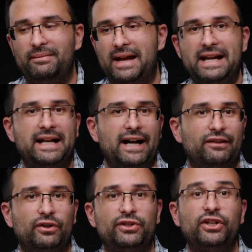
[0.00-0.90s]
any kind
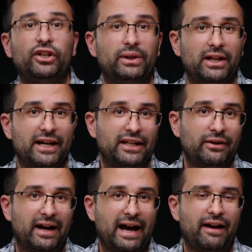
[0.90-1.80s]
of auxiliary lighting you
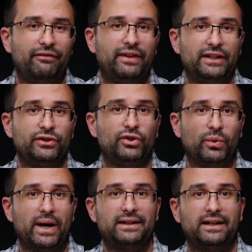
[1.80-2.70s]
have that's
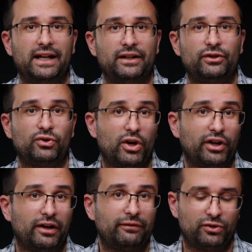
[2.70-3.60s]
direct and strong
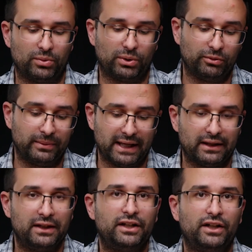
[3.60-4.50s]
enough to
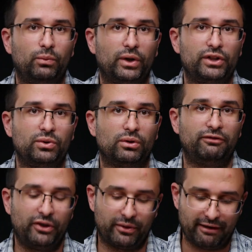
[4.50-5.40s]
illuminate what you are
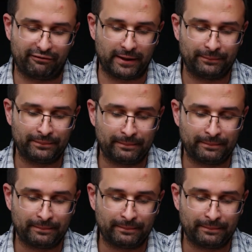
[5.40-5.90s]
photographing.